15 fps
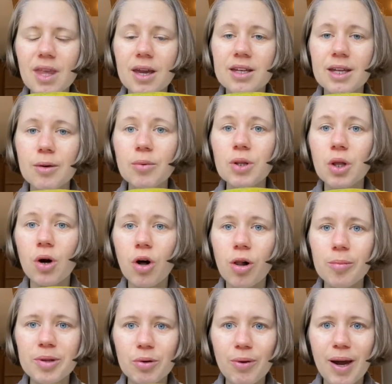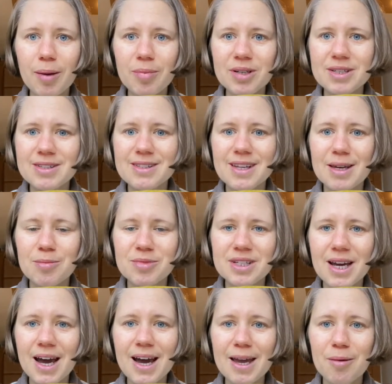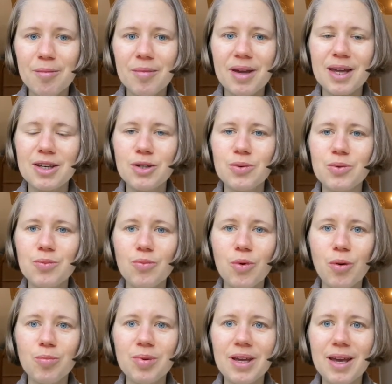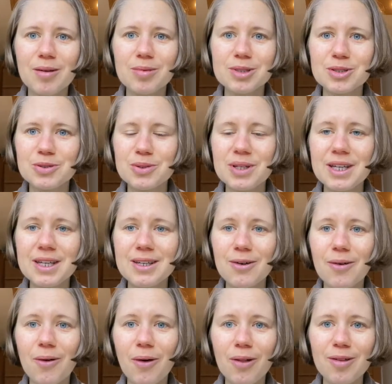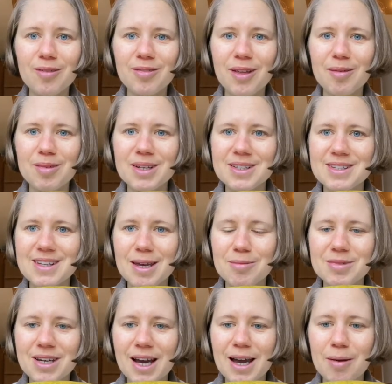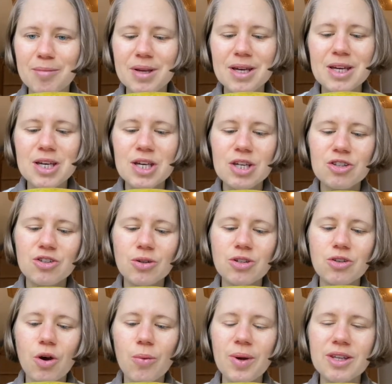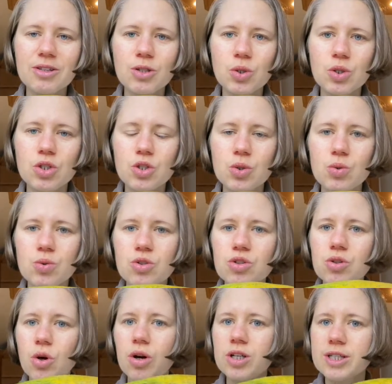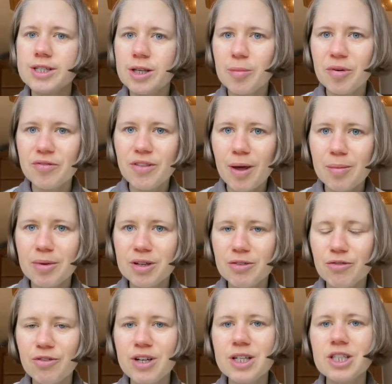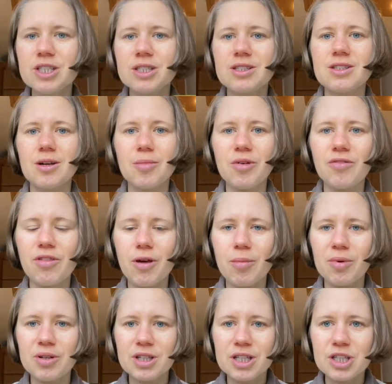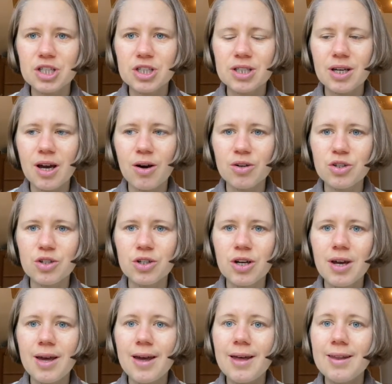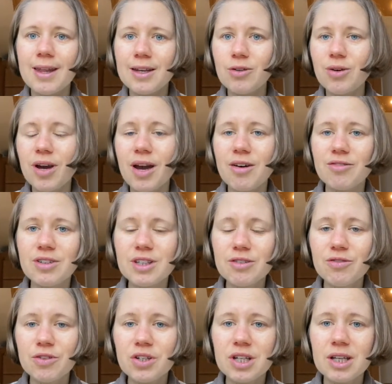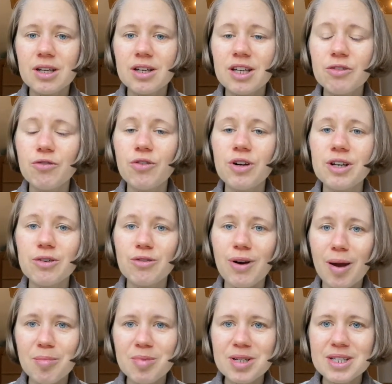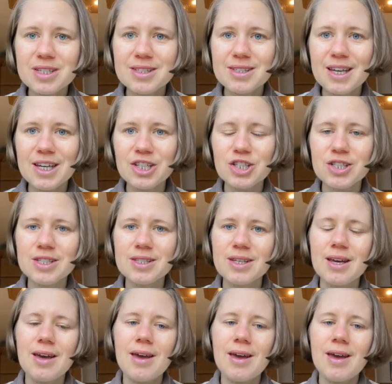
they will all be ripe at the same time and you won't be able to eat all of them at the same time. So it's always good to store some of them in the fridge and some of them on the kitchen counter, that you have different ripening stages,